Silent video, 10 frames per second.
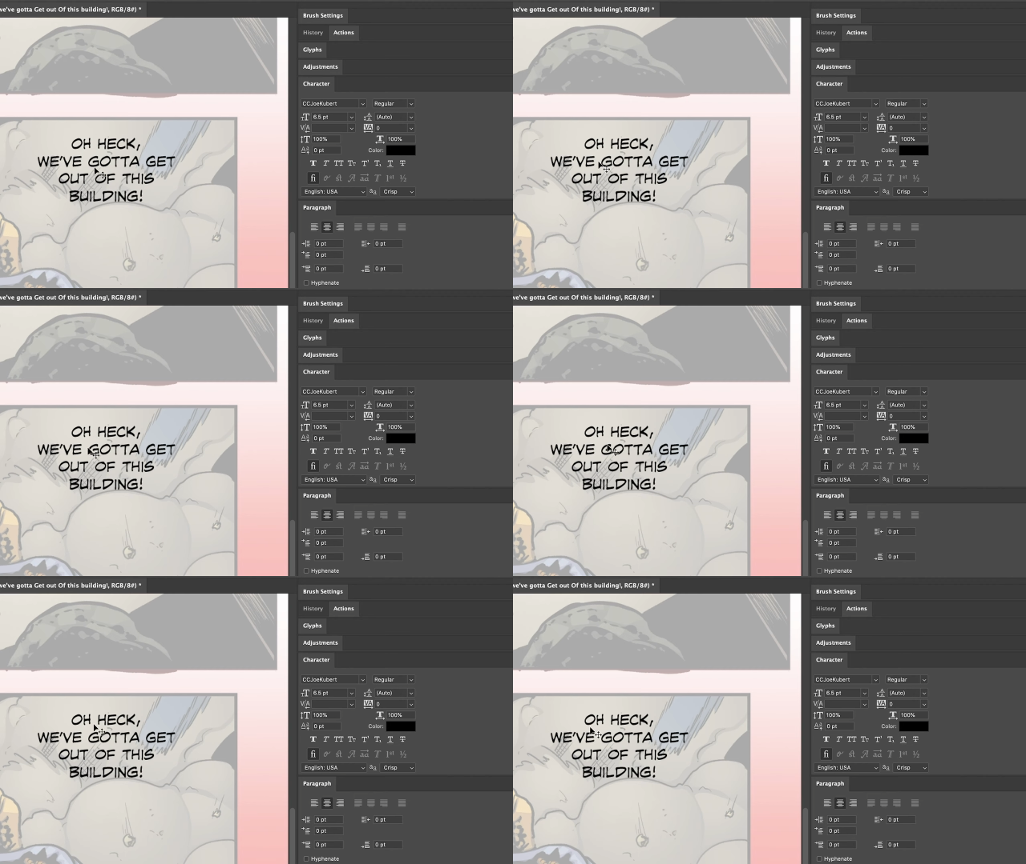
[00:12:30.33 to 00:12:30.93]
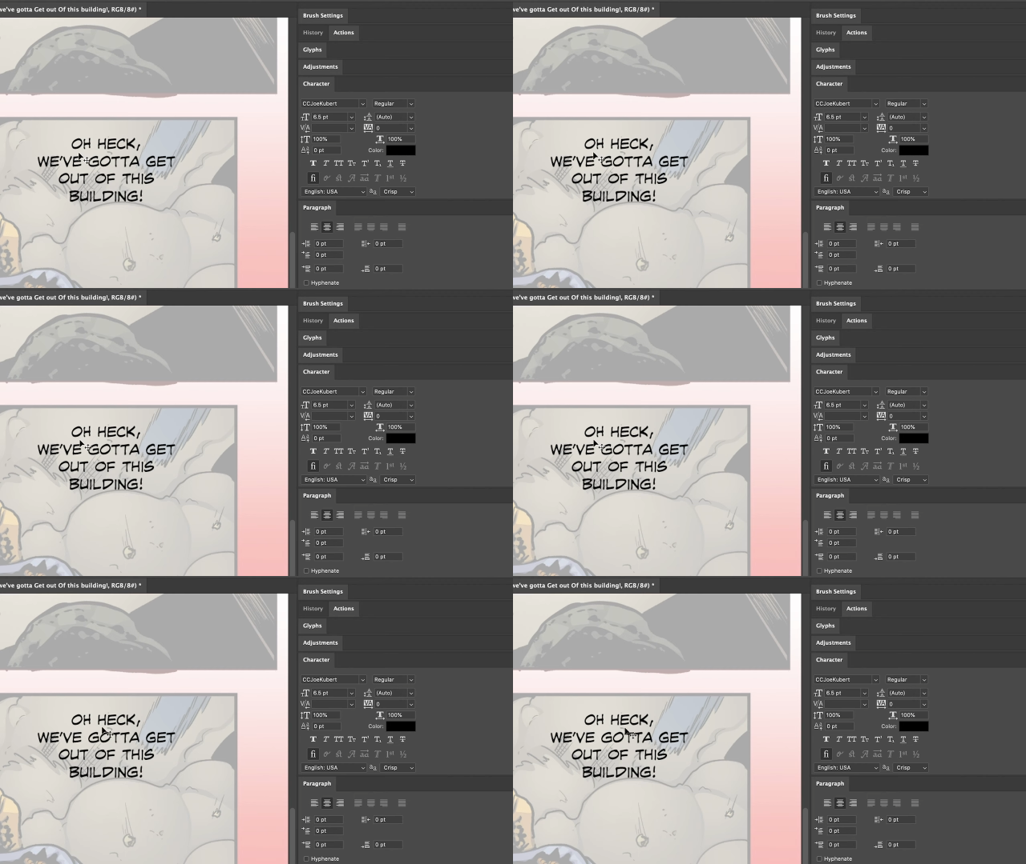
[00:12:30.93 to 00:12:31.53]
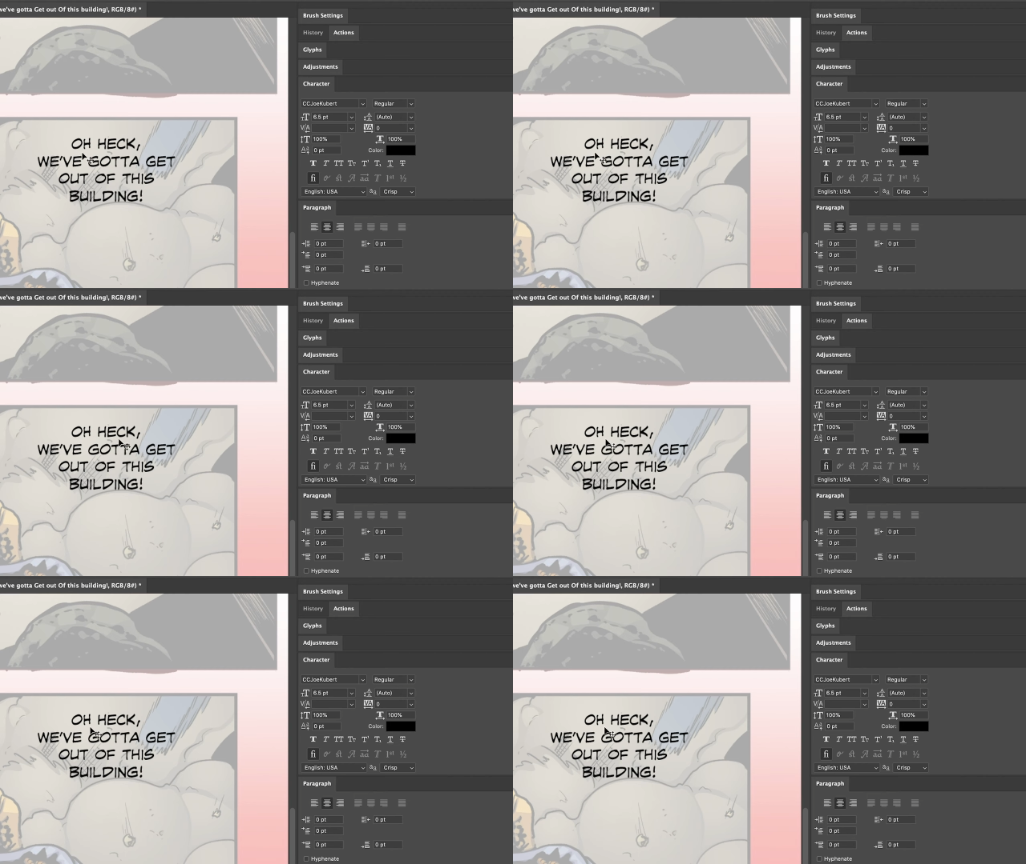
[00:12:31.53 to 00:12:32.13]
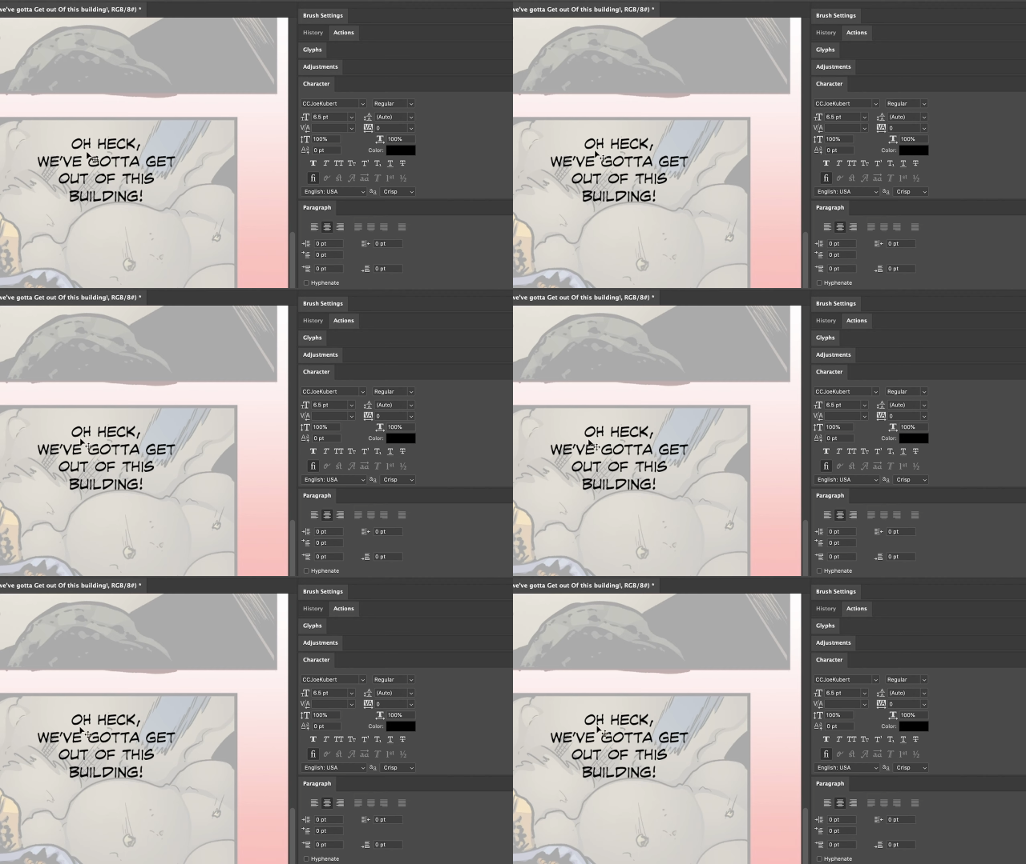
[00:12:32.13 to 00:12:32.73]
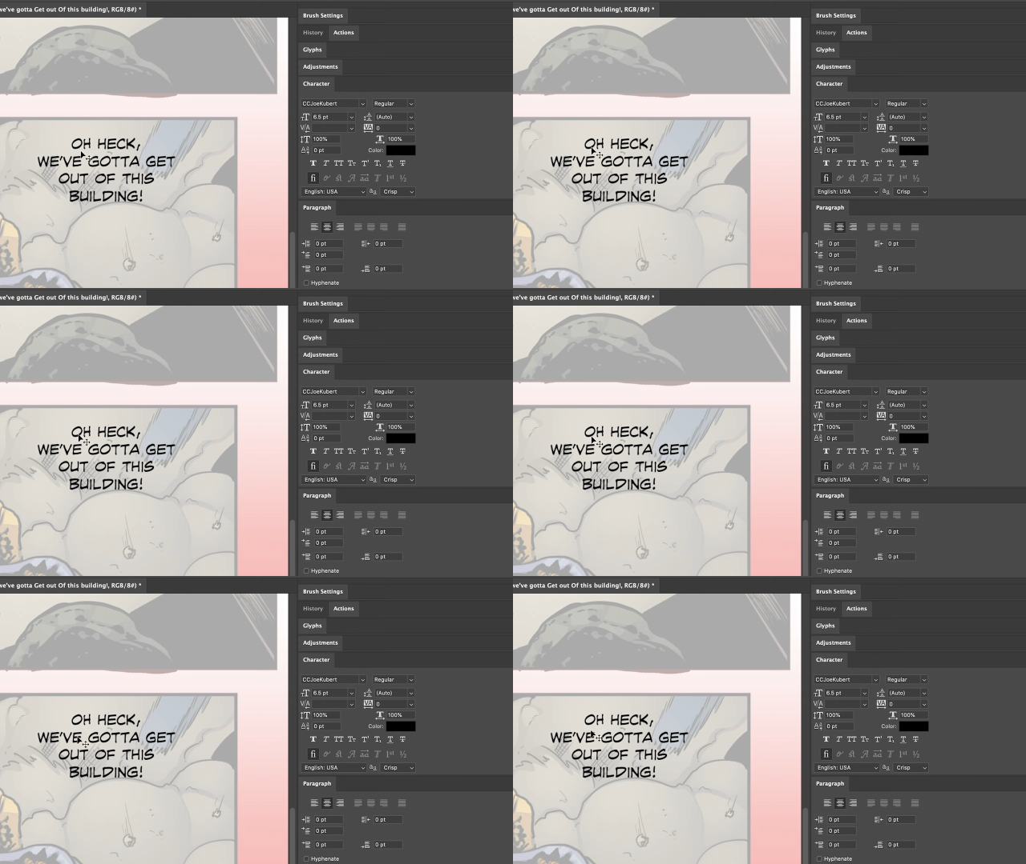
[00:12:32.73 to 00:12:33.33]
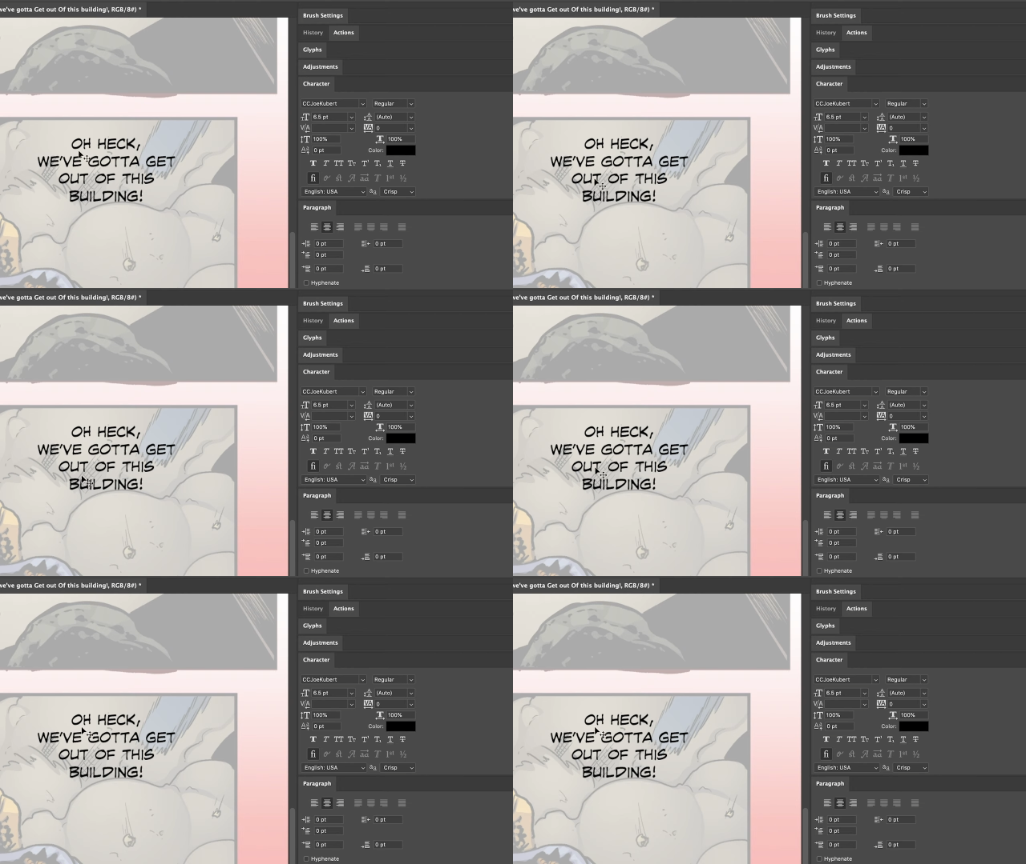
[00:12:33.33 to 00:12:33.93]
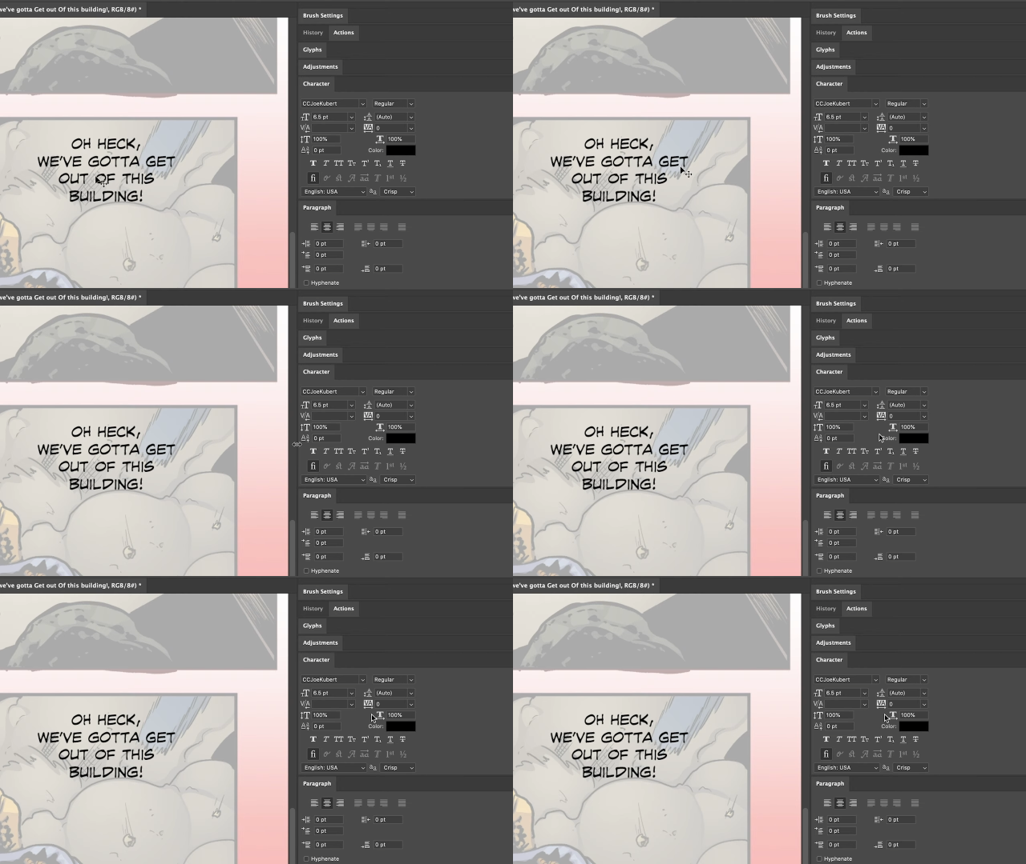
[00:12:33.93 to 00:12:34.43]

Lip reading: [unreadable: no face in view]